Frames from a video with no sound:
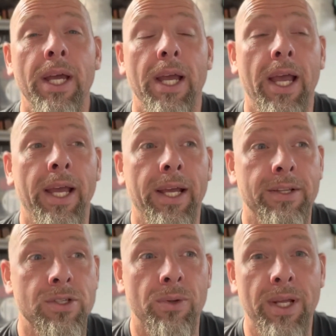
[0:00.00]
And
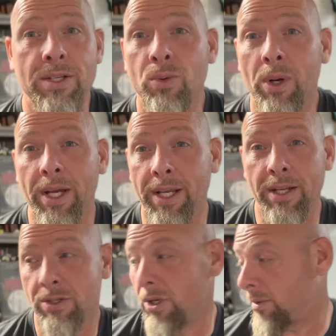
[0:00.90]
so that's why
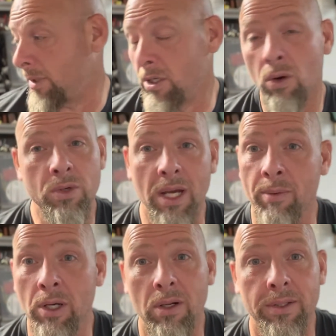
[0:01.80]
it took me no time
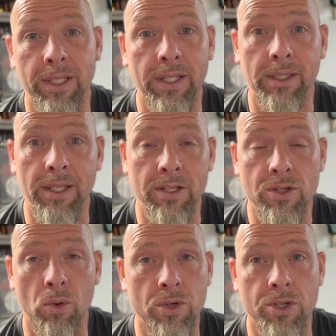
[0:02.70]
at all to get the
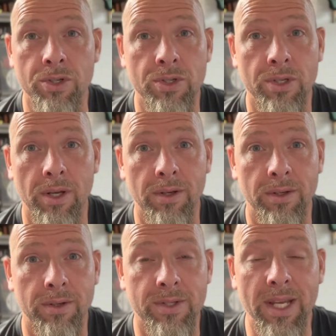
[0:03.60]
extortions
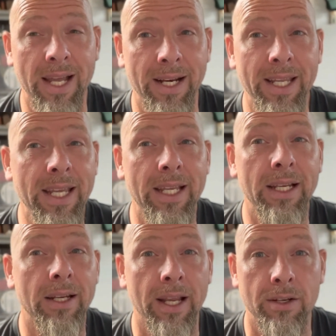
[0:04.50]
sighted
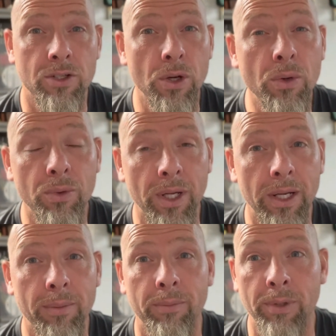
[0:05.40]
in and tuned
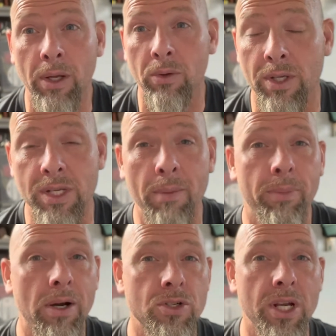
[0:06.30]
up, you know, I
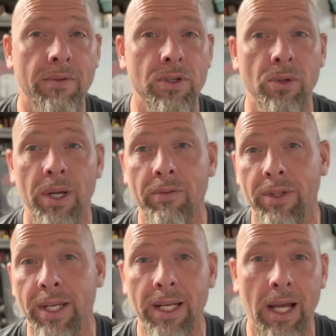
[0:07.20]
bare shaft tune
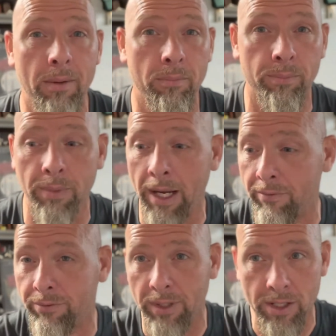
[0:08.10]
everything. I
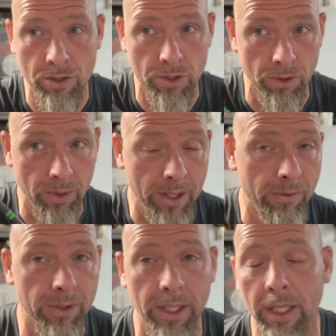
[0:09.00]
have fletch tune
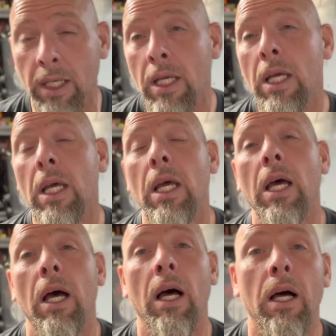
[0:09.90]
everything.
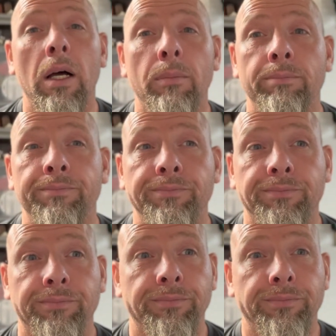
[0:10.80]
And
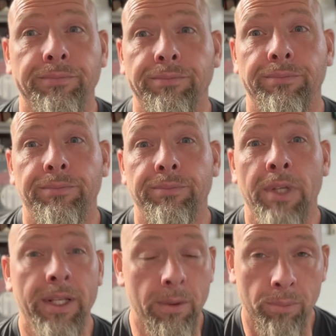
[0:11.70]

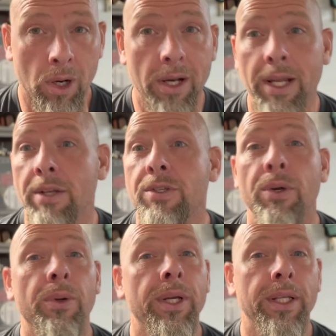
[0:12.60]
then broadhead
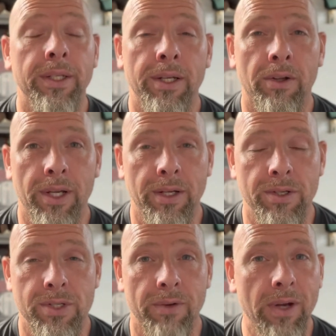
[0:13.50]
tune it and all that good stuff.